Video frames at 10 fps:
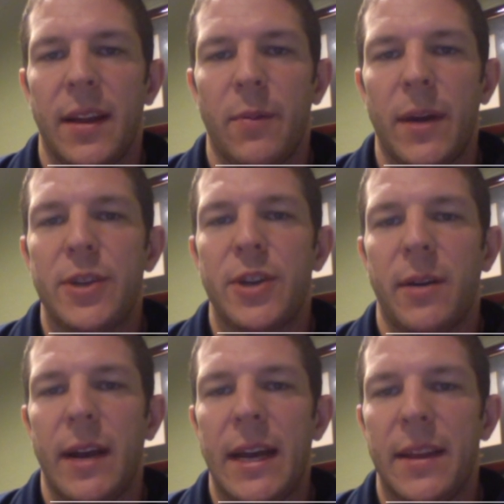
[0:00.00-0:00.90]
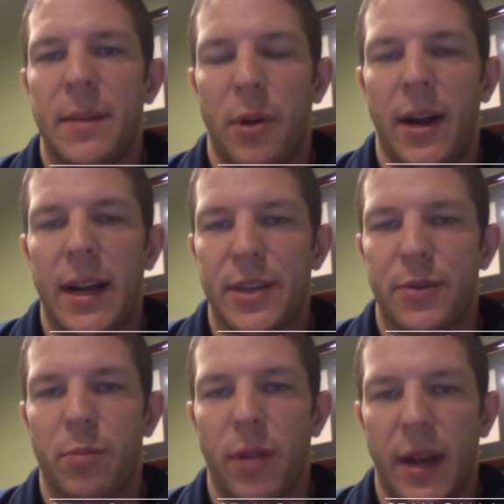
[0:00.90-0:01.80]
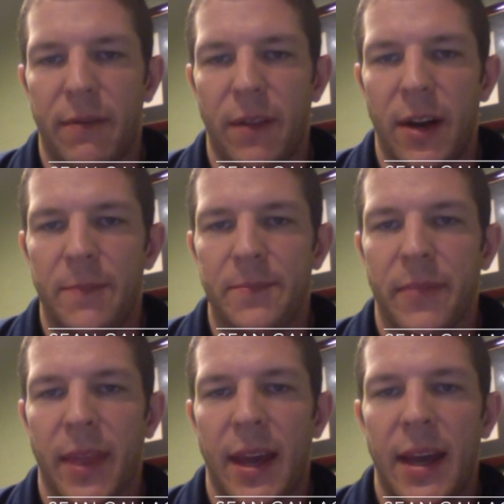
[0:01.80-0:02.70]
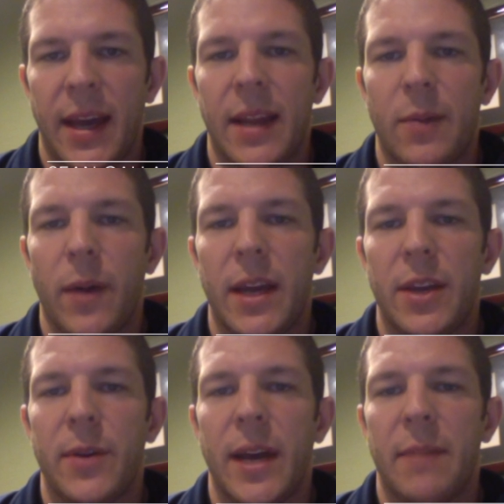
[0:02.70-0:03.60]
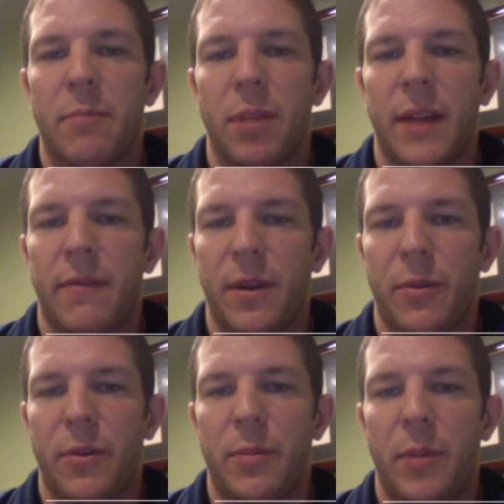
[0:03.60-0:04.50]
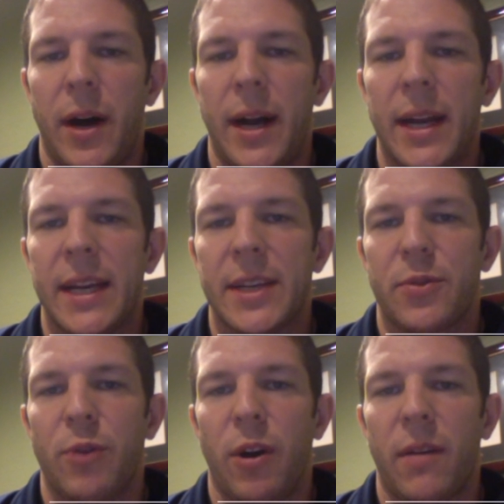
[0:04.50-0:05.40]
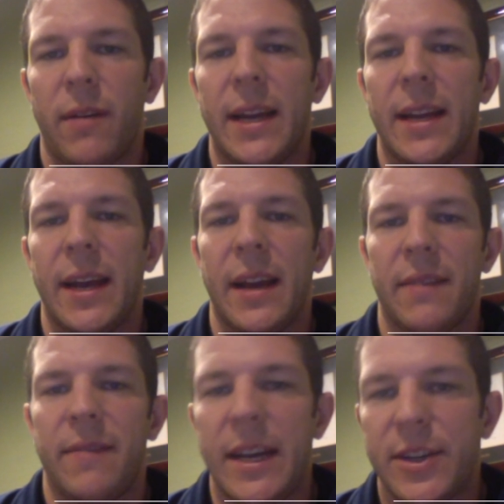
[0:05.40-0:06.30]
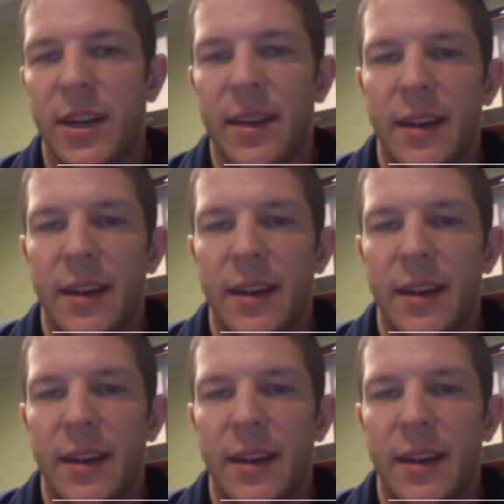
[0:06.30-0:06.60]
The way you generate heat in the body is through blood flow, and the way you get blood flowing through the body is through heart rate elevation.